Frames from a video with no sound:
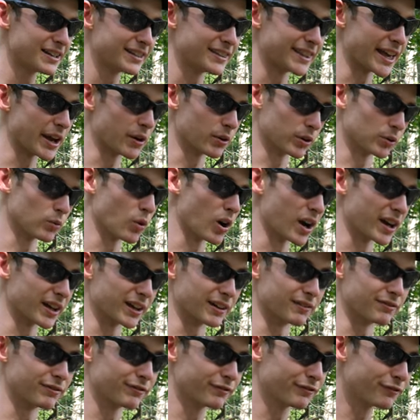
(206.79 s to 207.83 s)
they would want
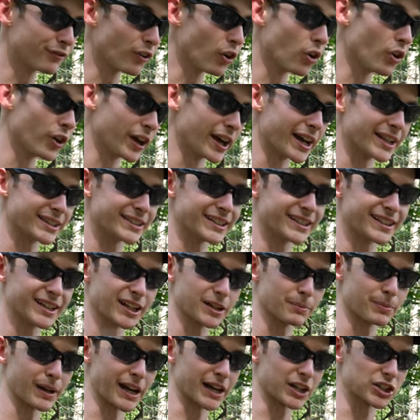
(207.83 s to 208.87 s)
a full
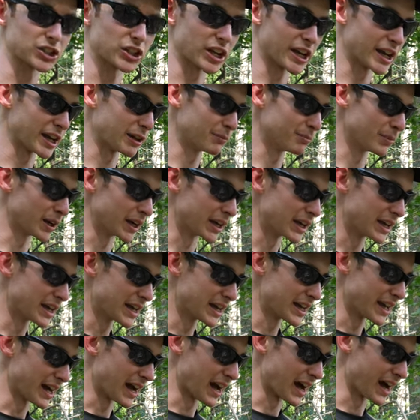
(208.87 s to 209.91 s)
anti-kickback chain, but
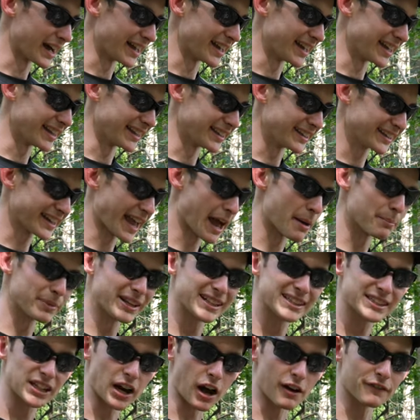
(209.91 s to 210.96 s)
uh, it can be
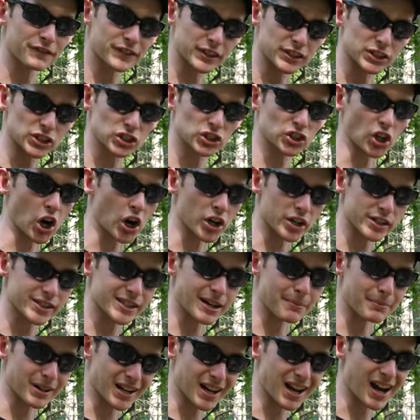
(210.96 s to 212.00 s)
tough to start
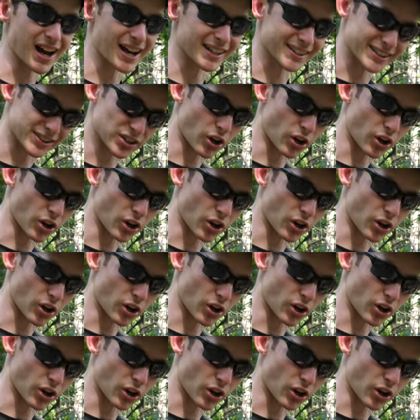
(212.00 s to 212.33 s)
some cuts.